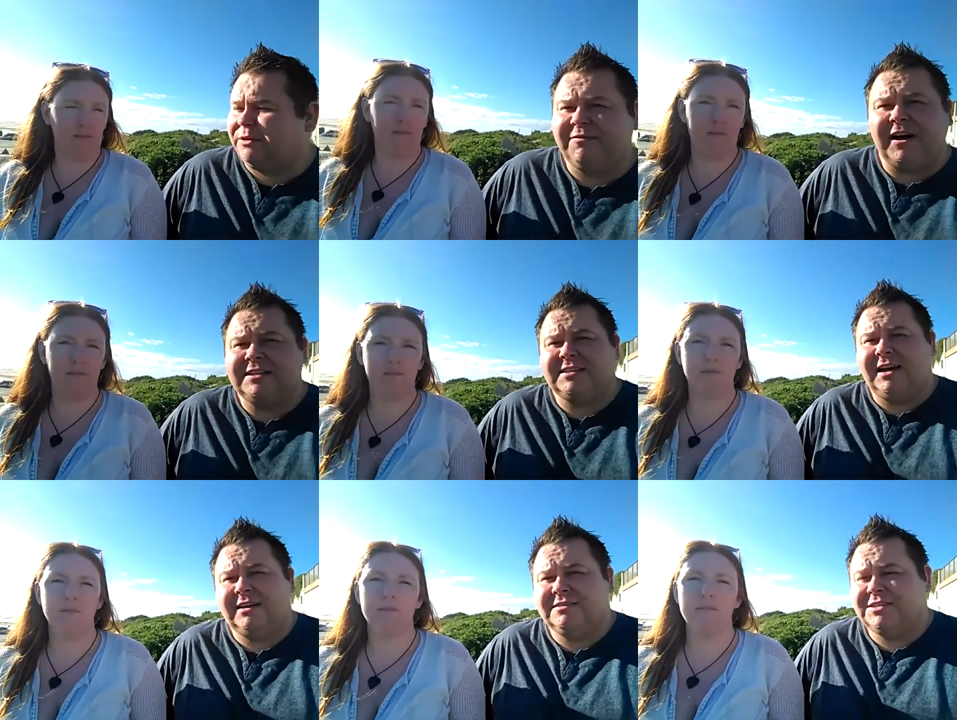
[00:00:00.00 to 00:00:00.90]
Speaker 1: fast
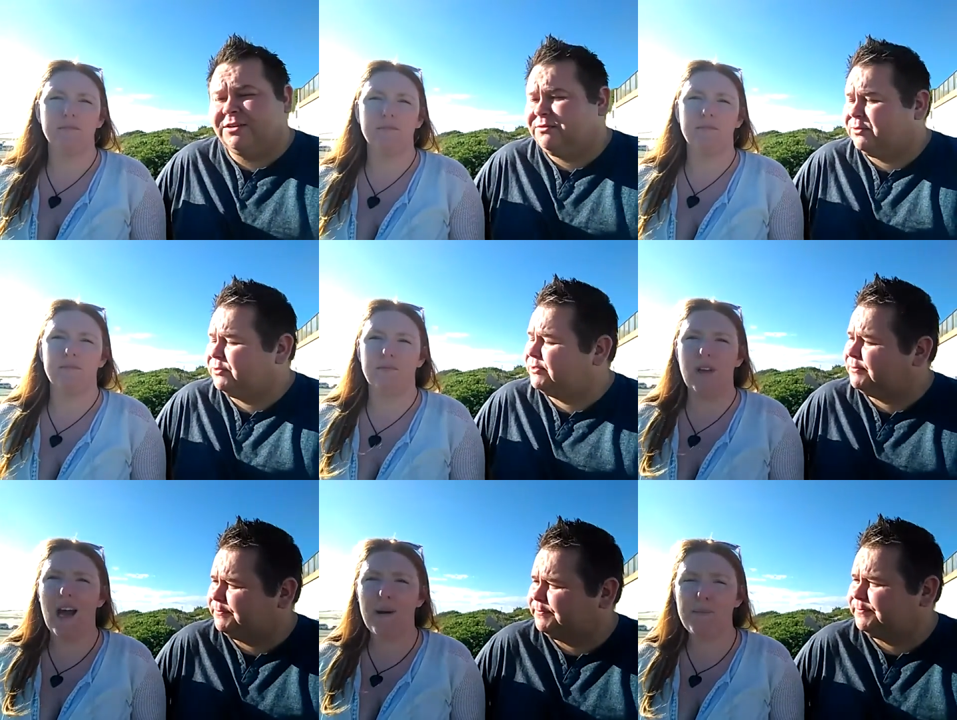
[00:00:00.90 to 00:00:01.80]
start and so forth.
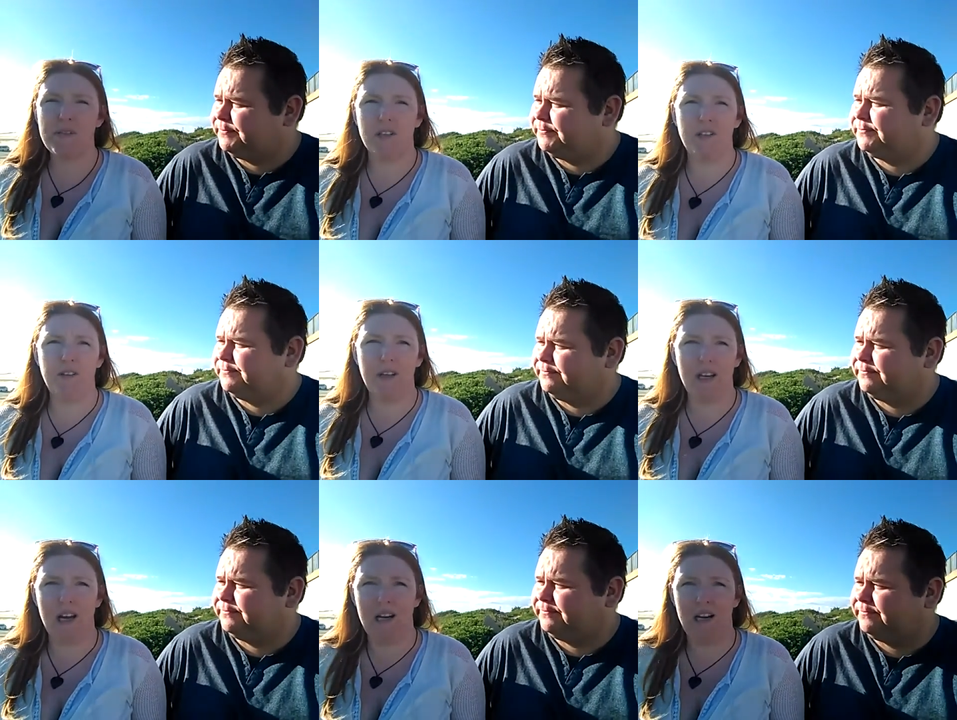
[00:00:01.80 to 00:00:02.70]
Speaker 2: Absolutely.
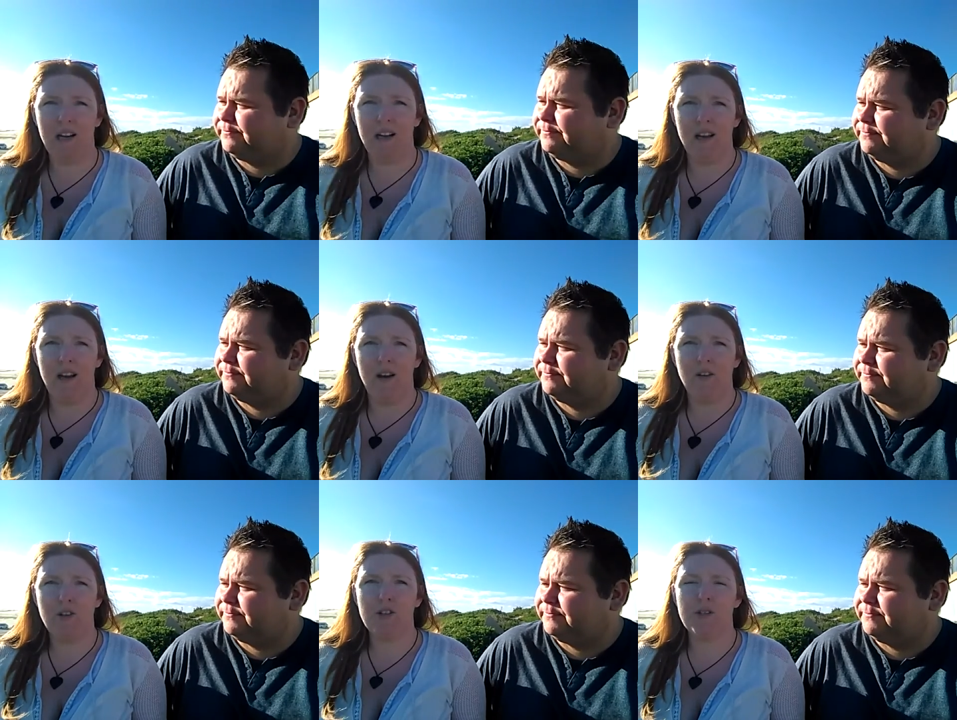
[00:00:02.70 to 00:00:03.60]

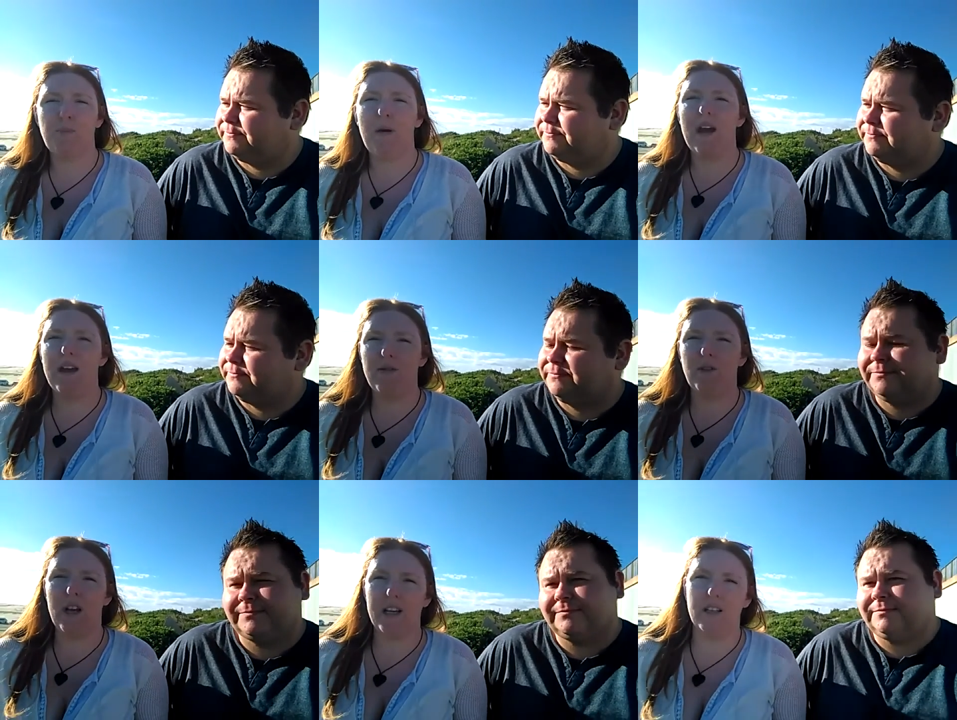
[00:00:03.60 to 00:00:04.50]
Just behave
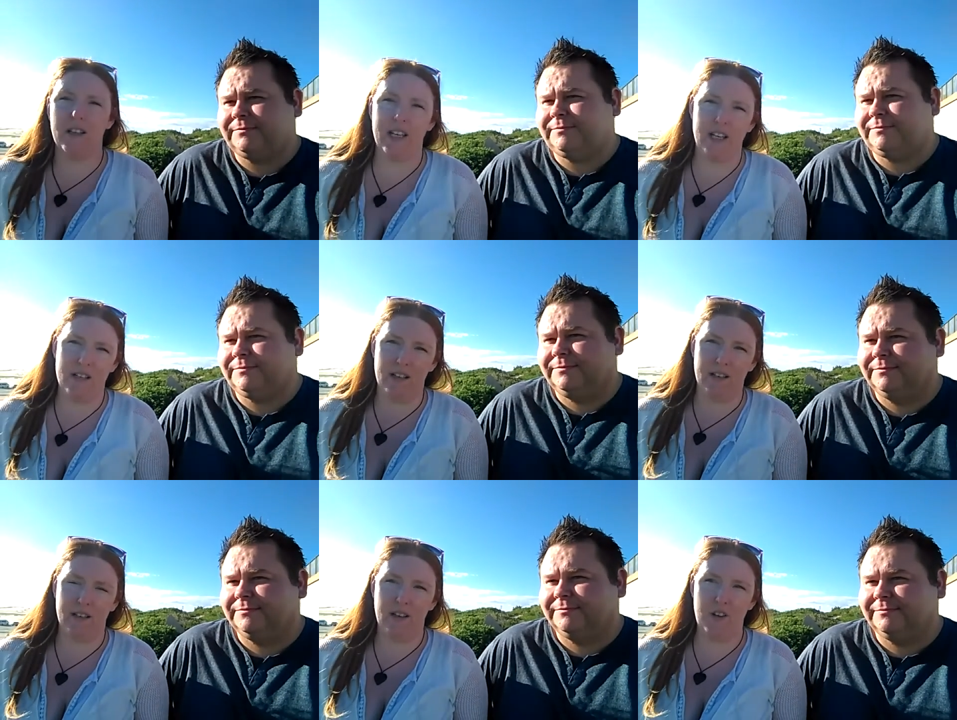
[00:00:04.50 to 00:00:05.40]
like a leader,
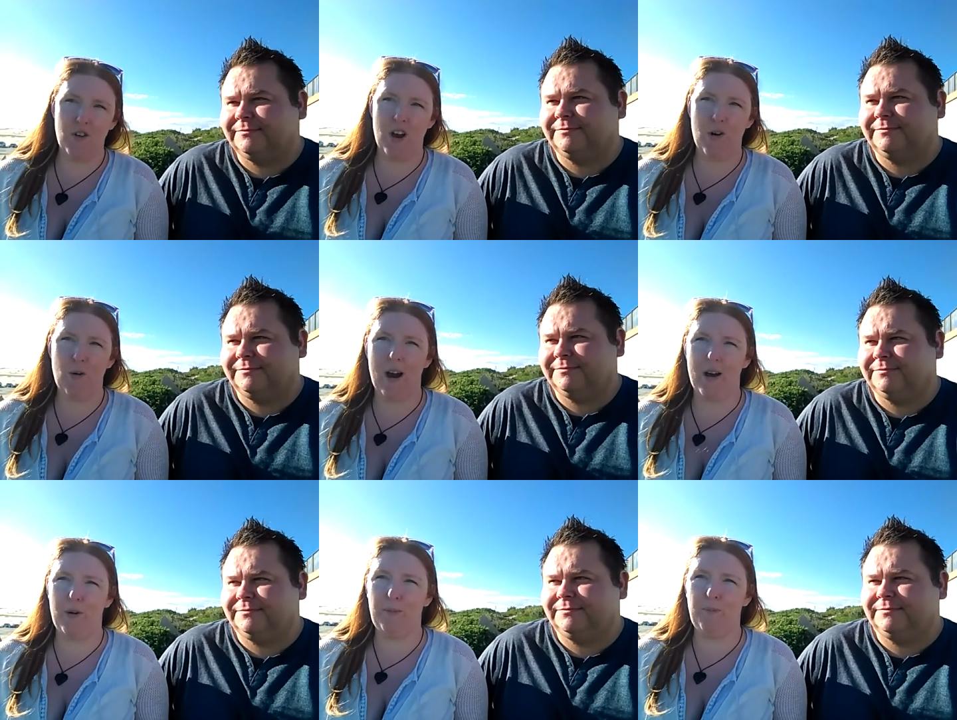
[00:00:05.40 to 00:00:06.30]
you know.
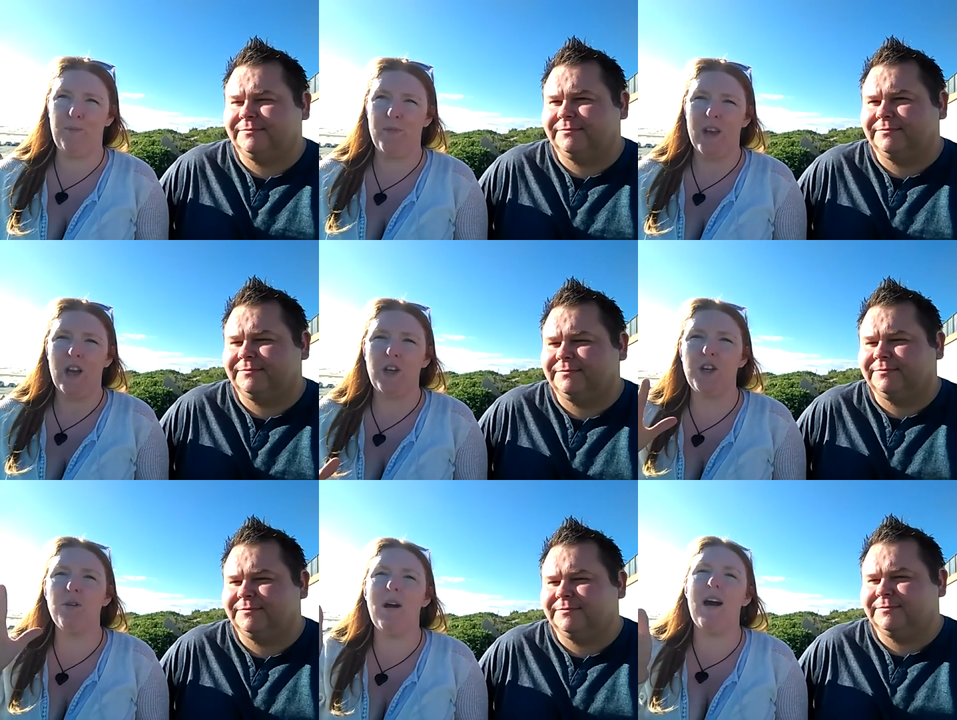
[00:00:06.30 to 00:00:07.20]

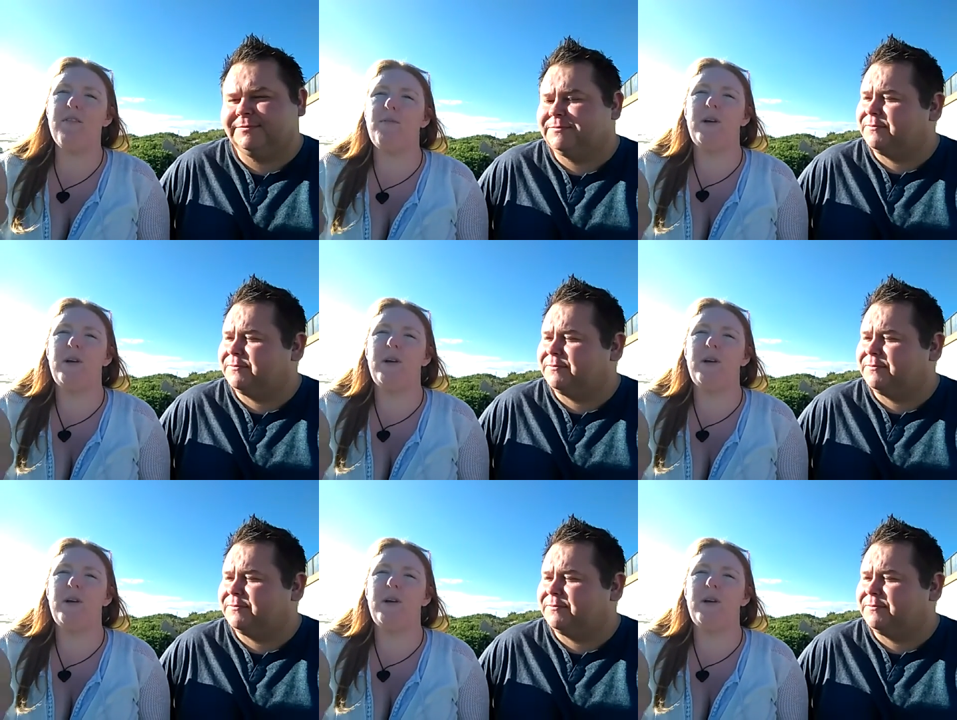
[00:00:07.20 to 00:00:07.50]
You have